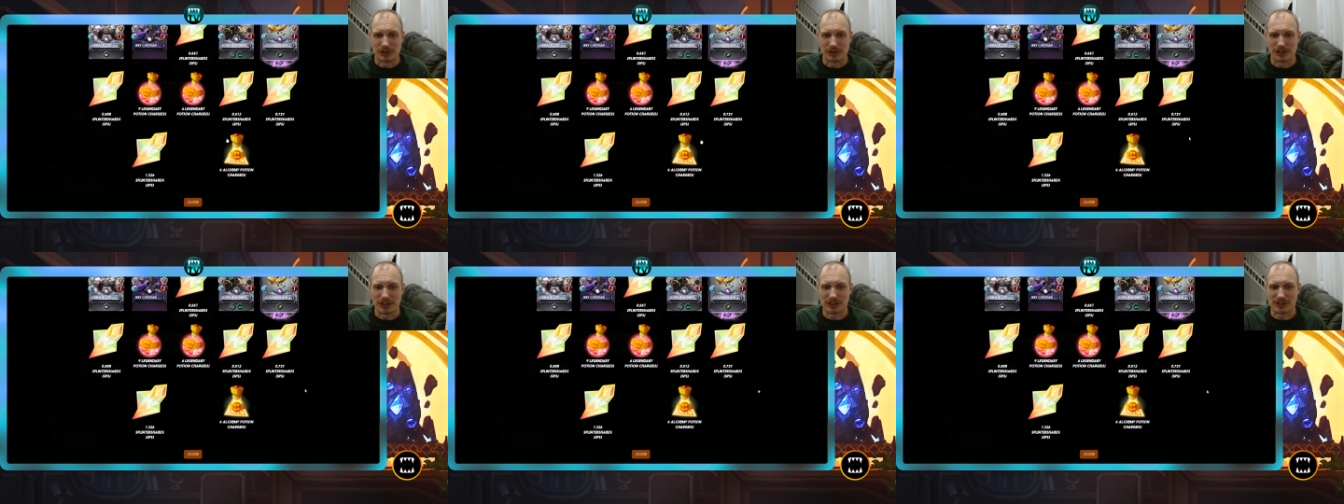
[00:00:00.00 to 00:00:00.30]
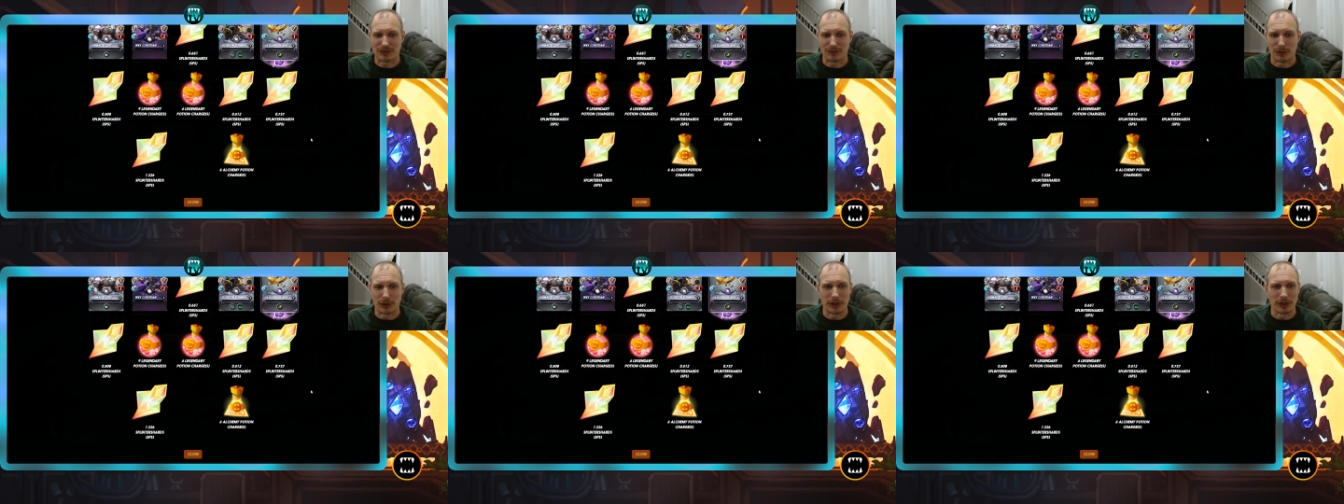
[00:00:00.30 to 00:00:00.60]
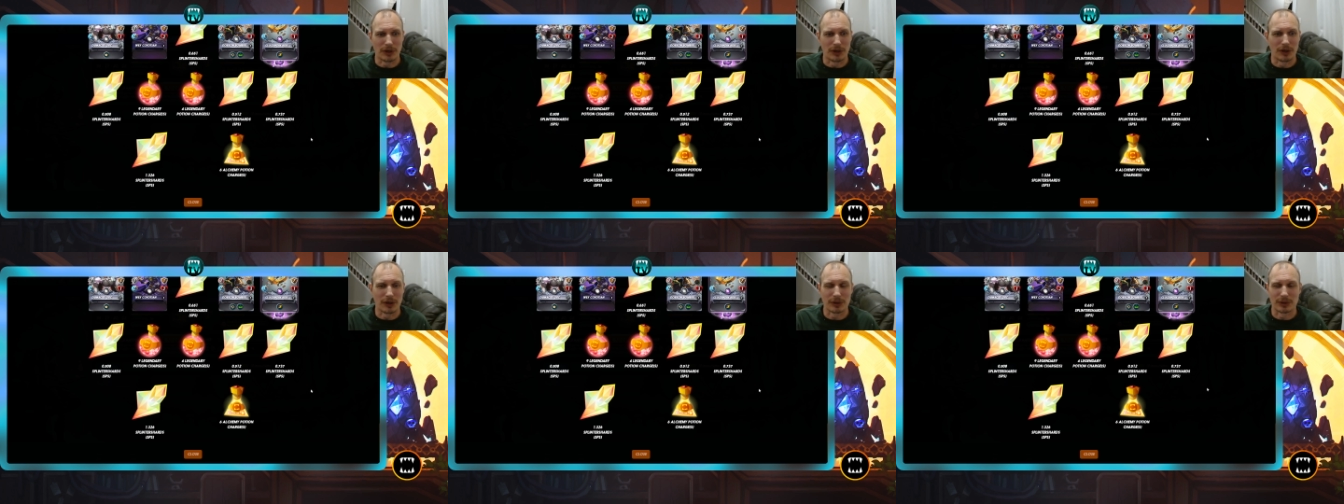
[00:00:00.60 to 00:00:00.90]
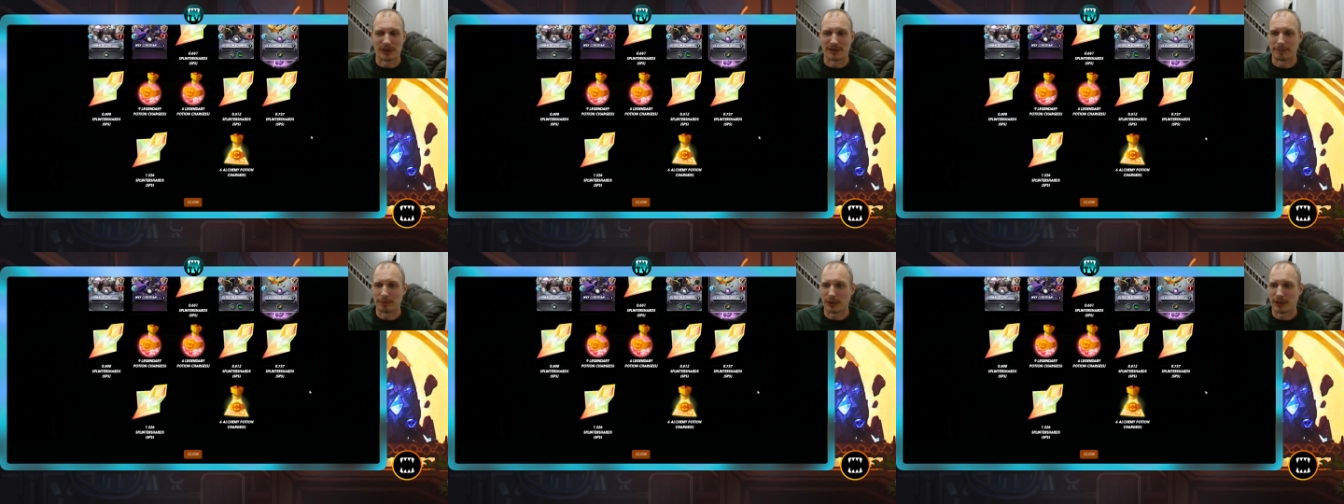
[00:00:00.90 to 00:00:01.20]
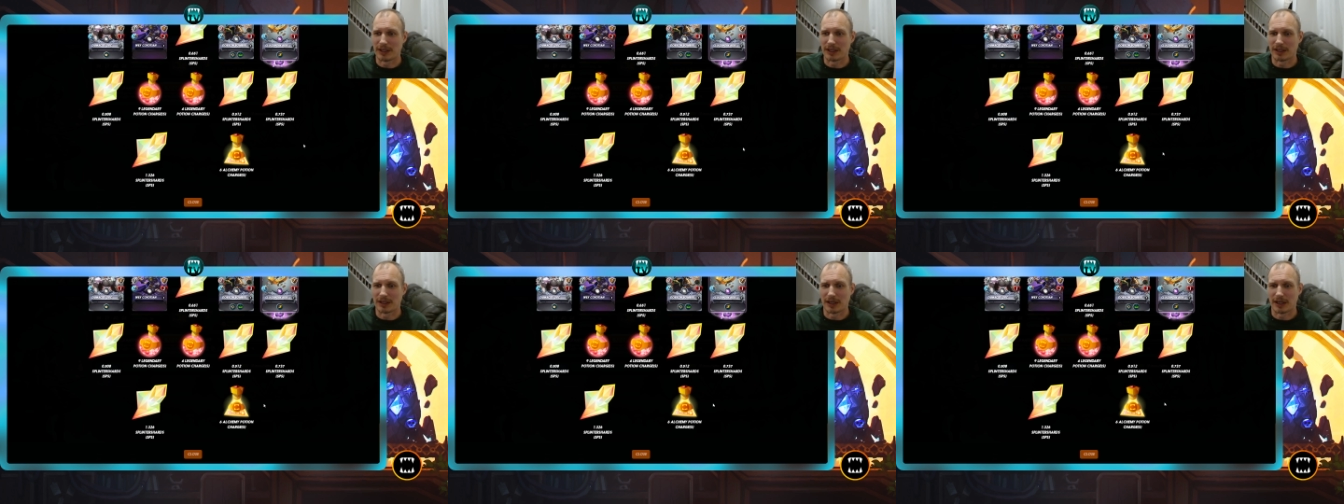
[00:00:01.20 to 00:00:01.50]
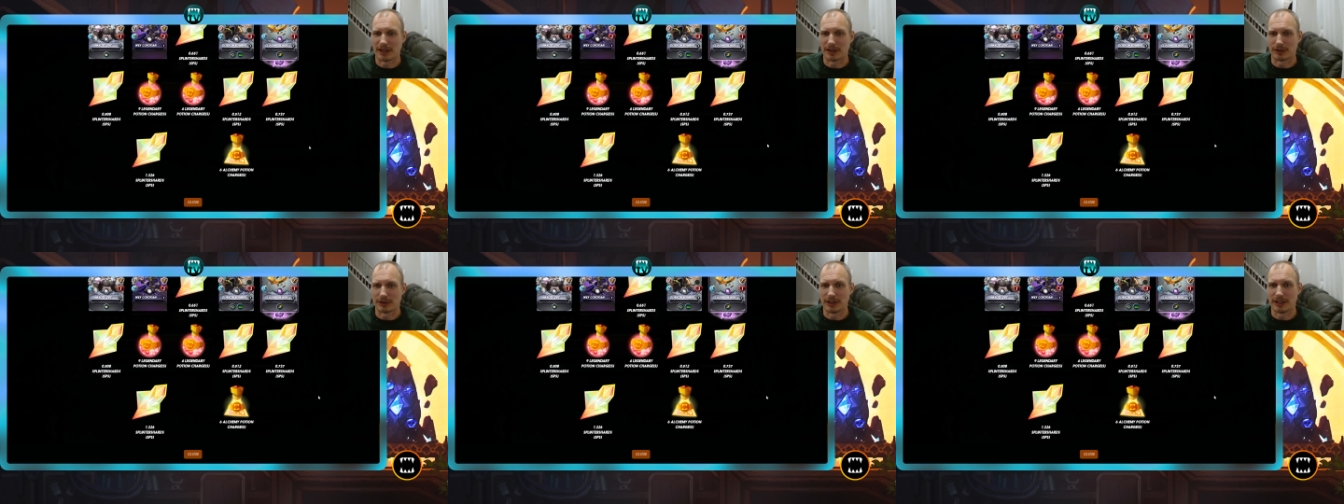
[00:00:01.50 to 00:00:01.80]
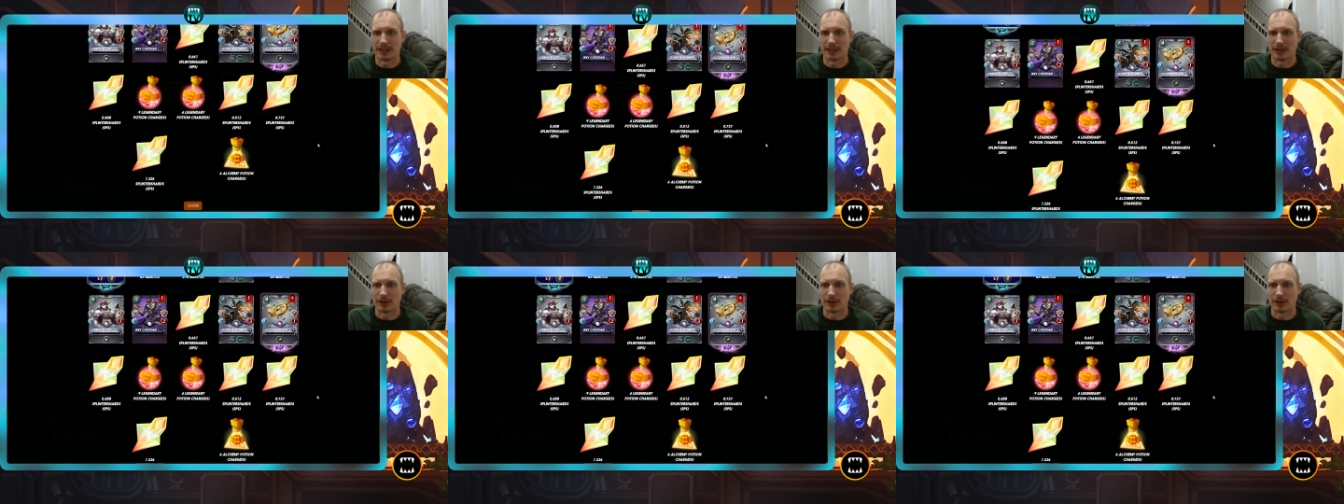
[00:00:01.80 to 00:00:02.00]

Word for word: just for the honor of playing in a higher league.